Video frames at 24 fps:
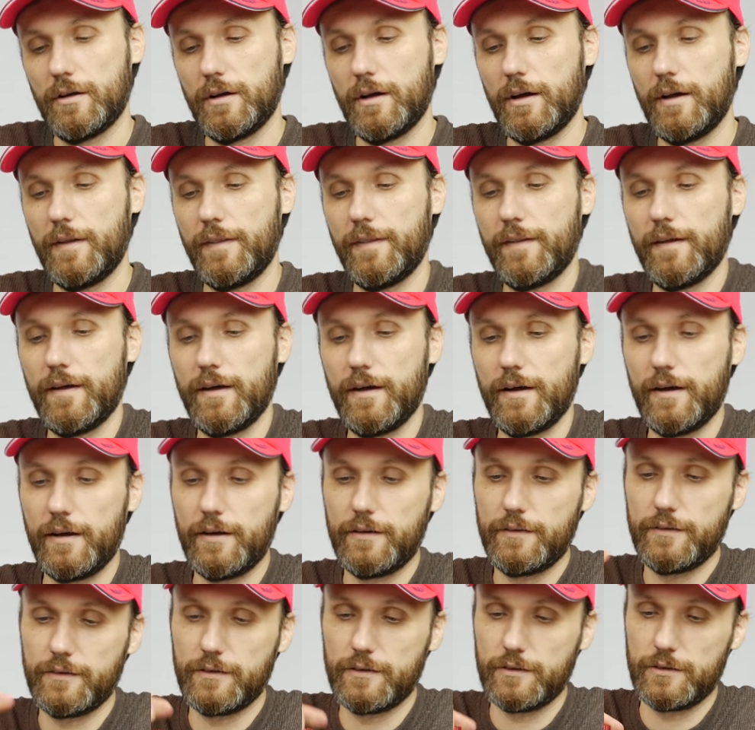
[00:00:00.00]
And
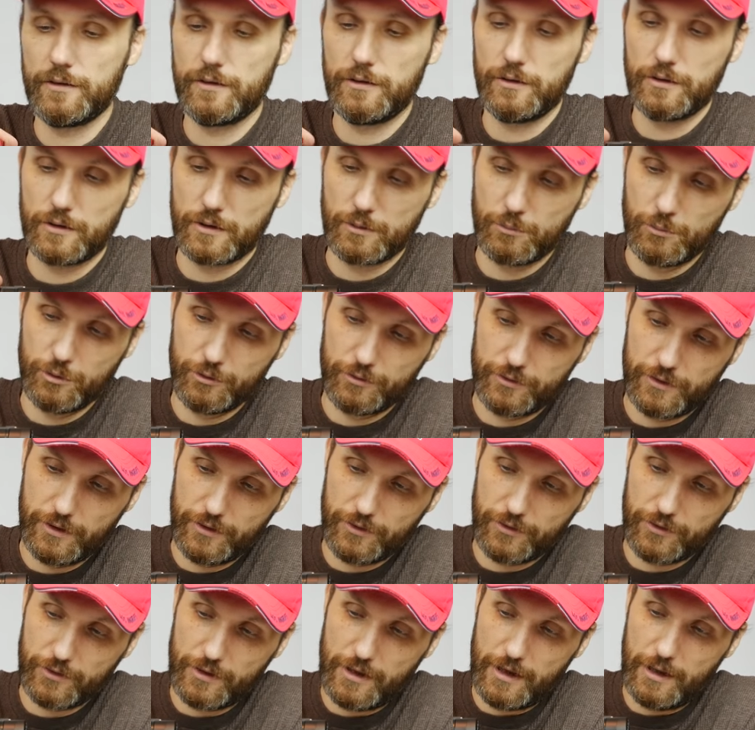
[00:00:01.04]
then you can move
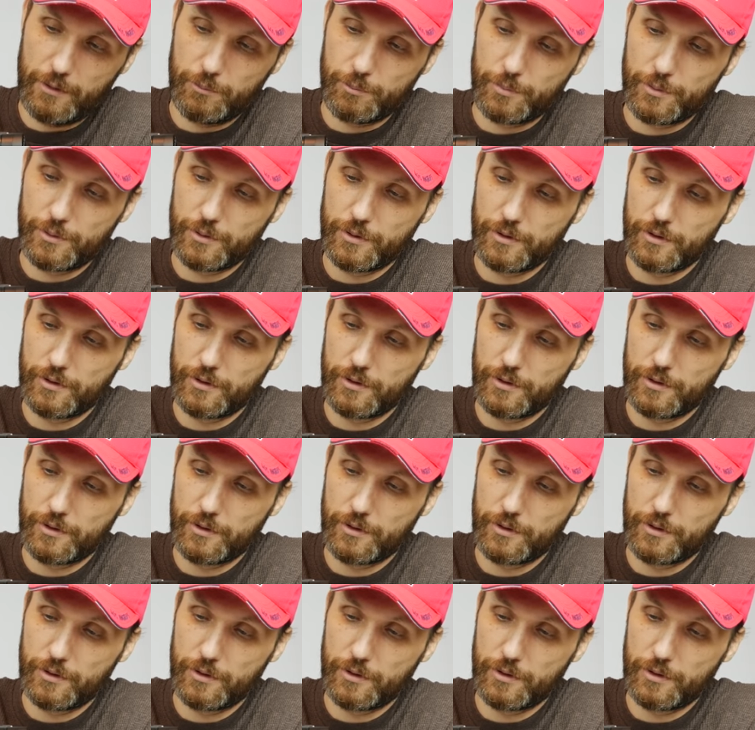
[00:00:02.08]
this up.